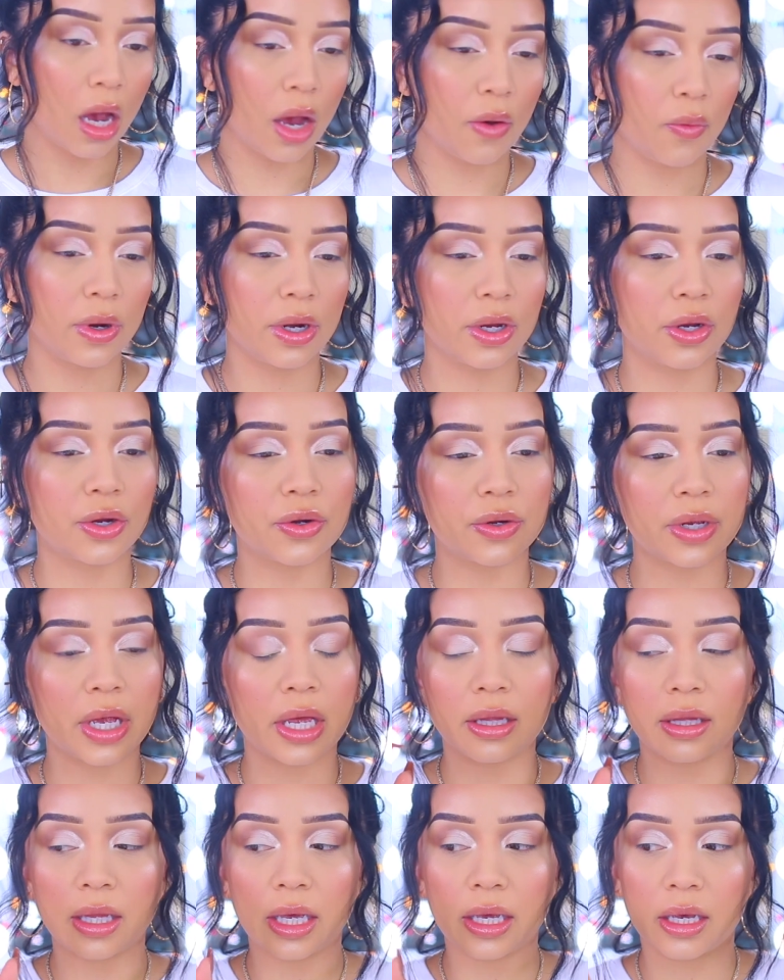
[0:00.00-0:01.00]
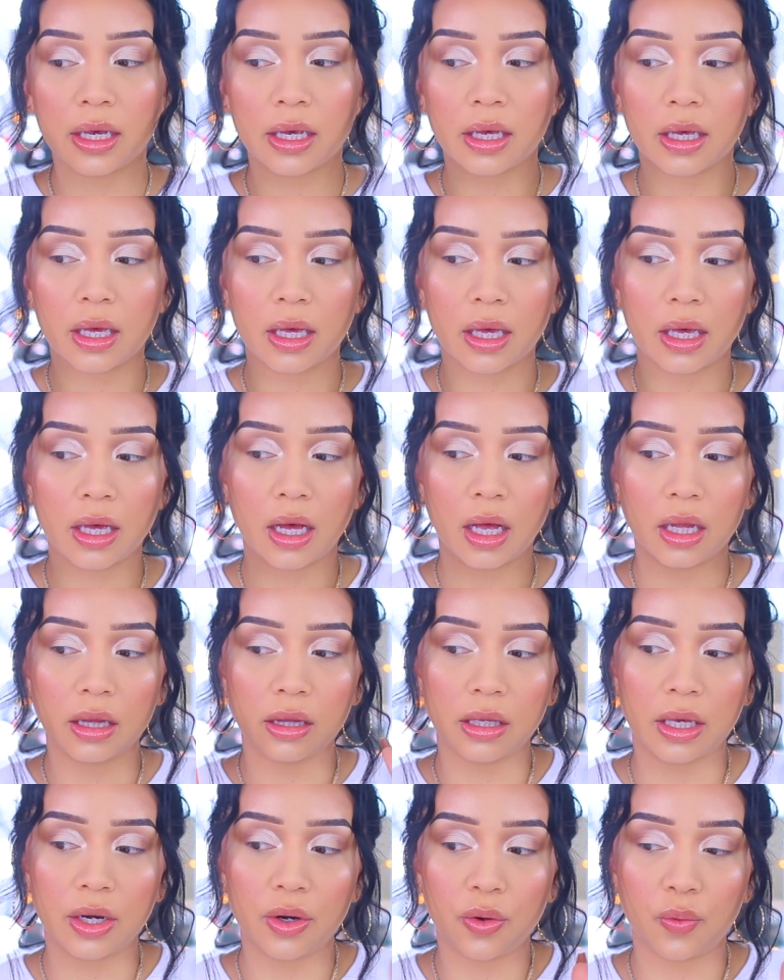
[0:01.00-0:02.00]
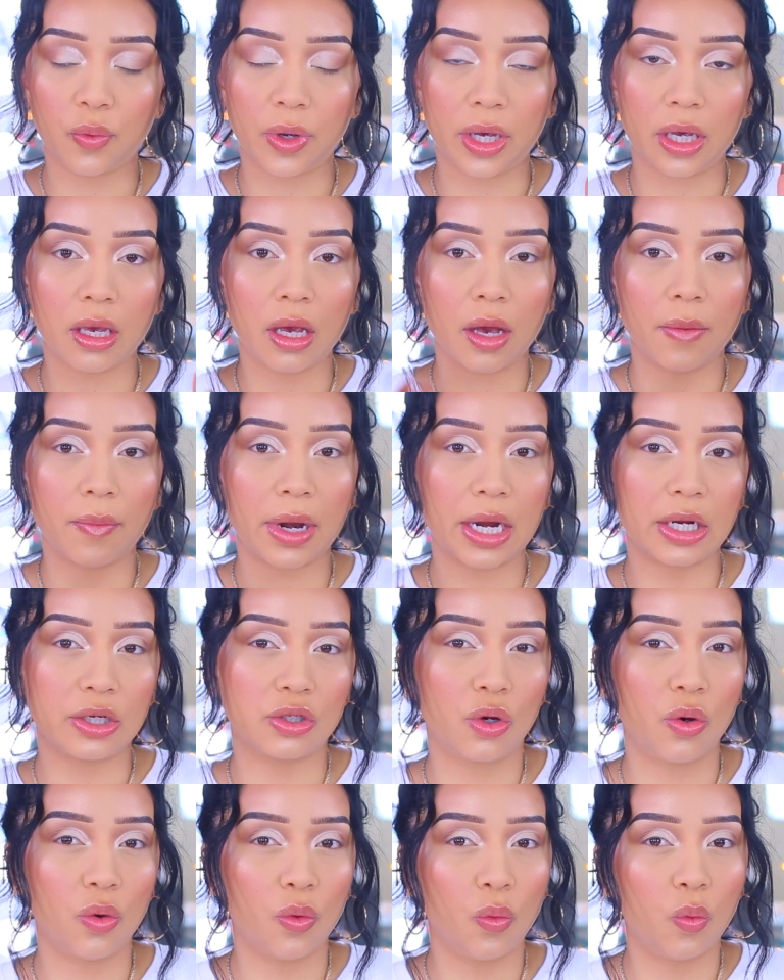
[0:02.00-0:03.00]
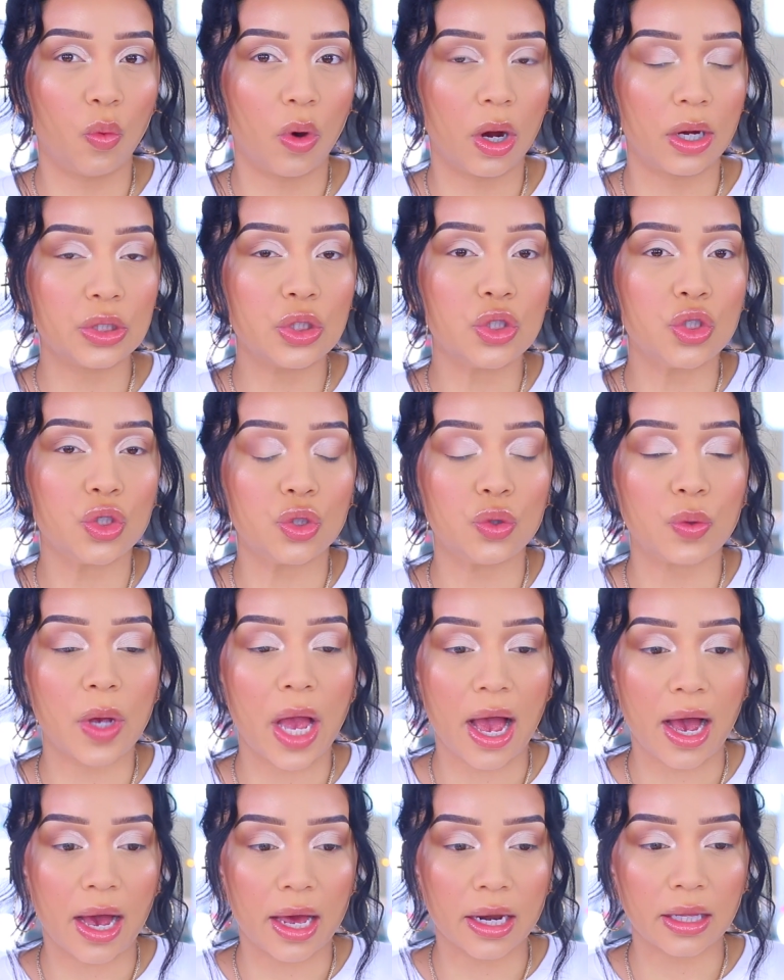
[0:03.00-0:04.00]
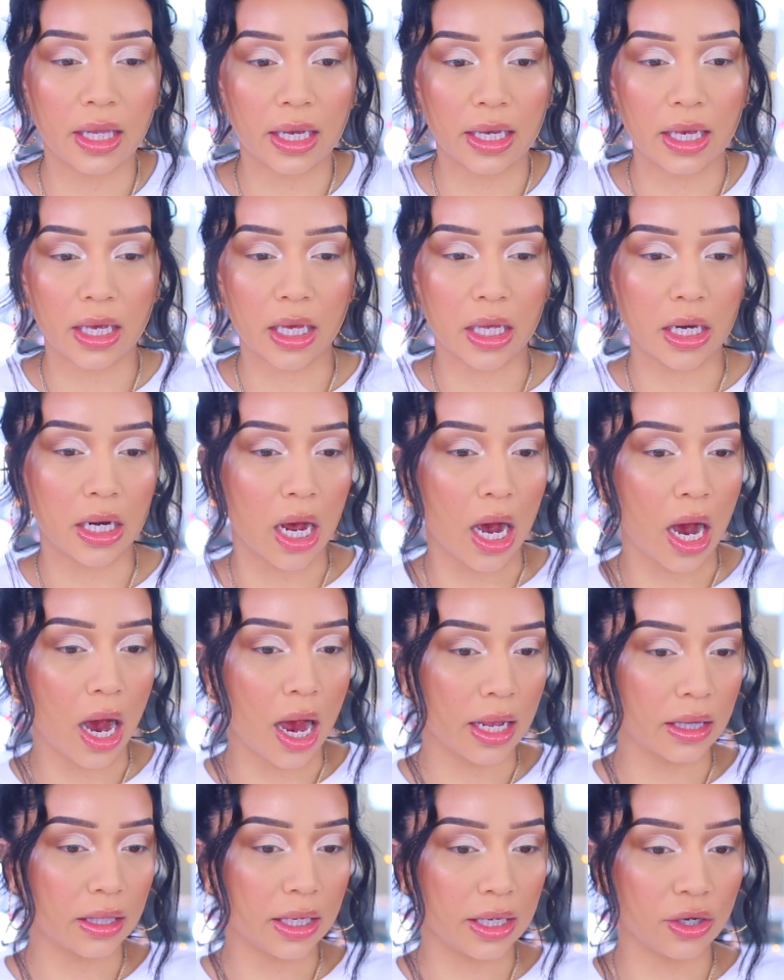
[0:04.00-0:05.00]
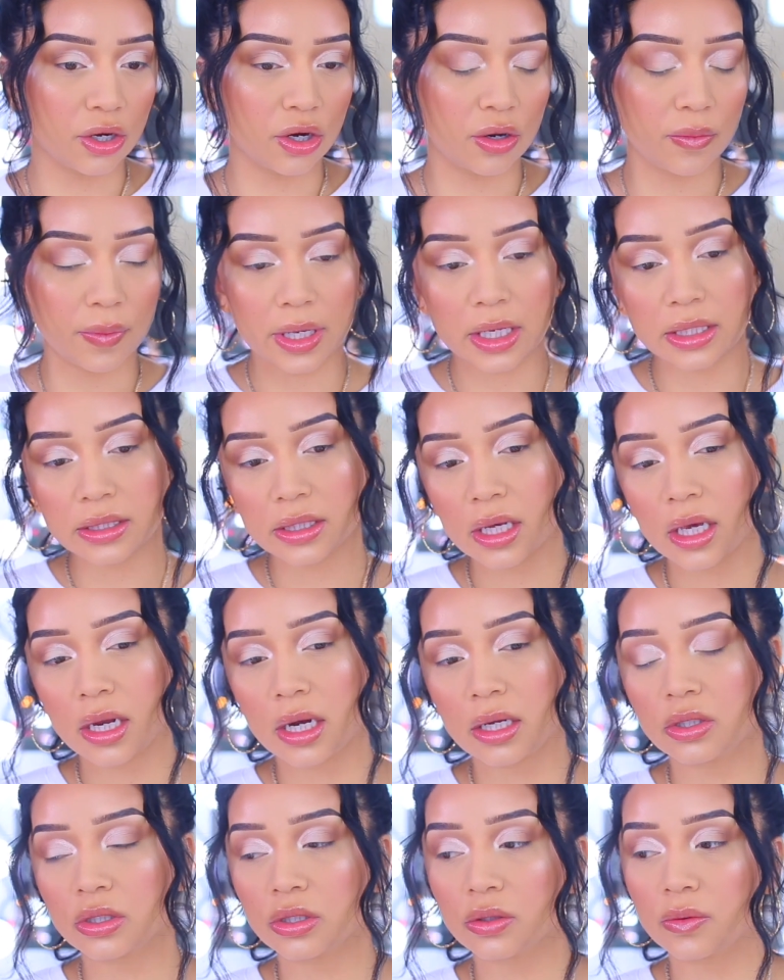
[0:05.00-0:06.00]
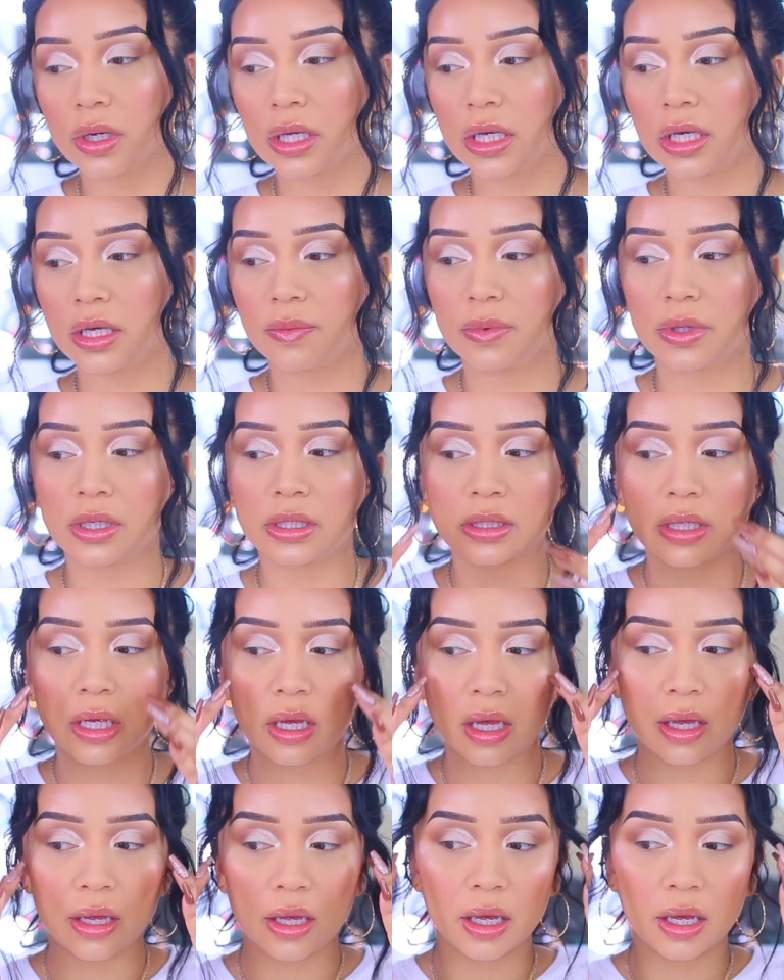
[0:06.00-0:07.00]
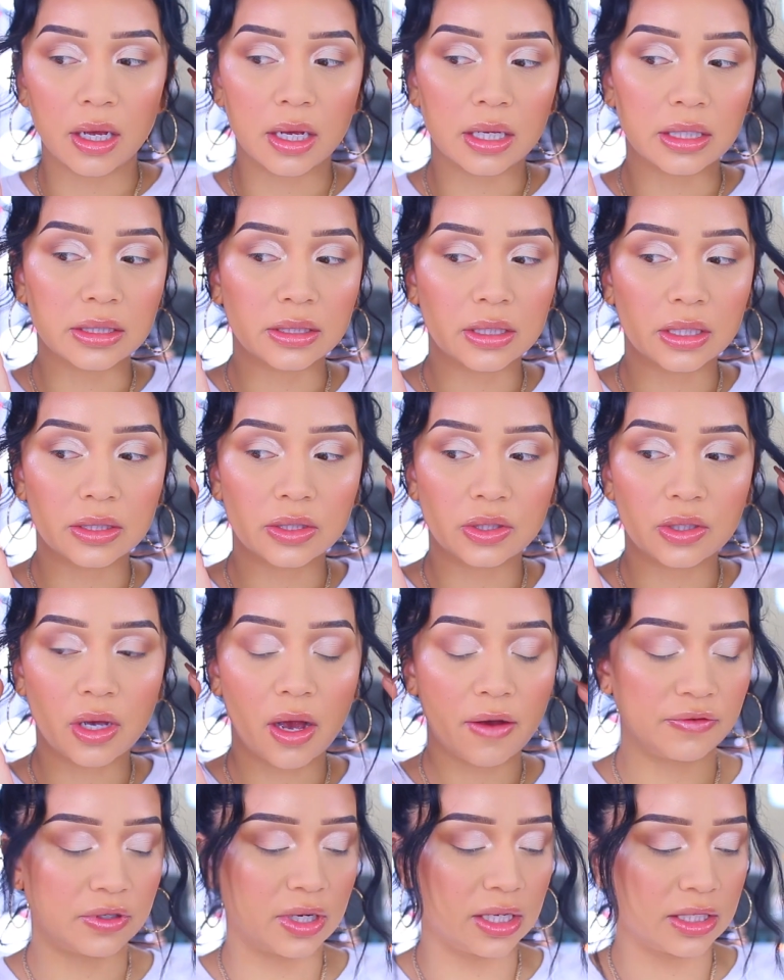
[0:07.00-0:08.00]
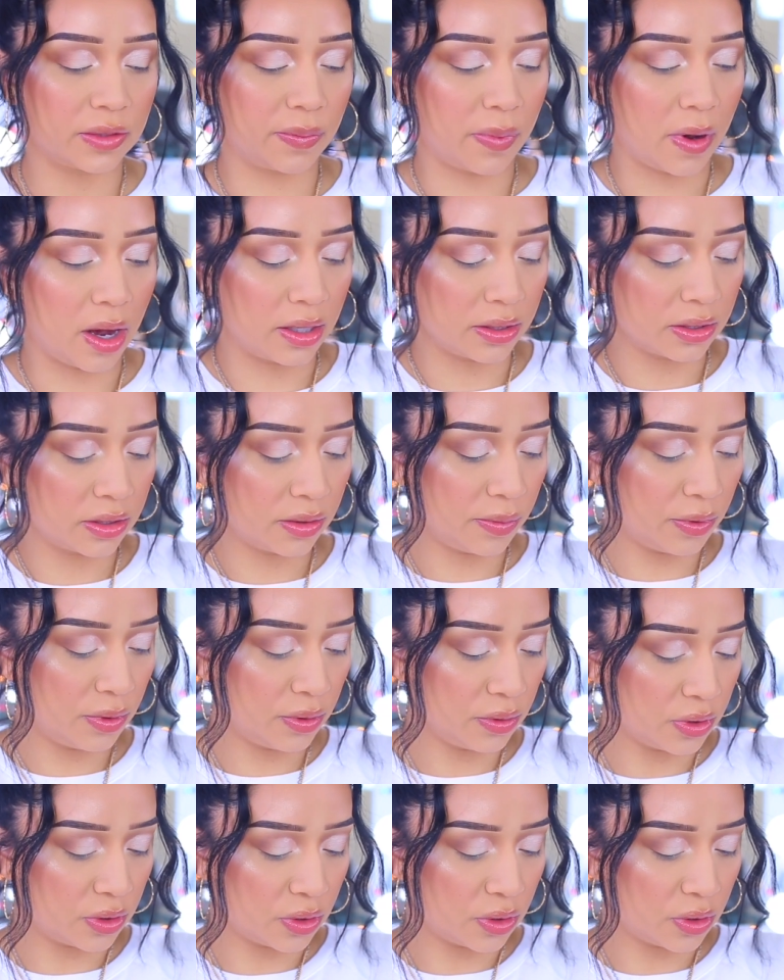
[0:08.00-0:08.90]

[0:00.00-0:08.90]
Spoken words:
I want to create like a little wing, but I don't want to add like an eyeliner, because again, I just want to keep this as soft as possible.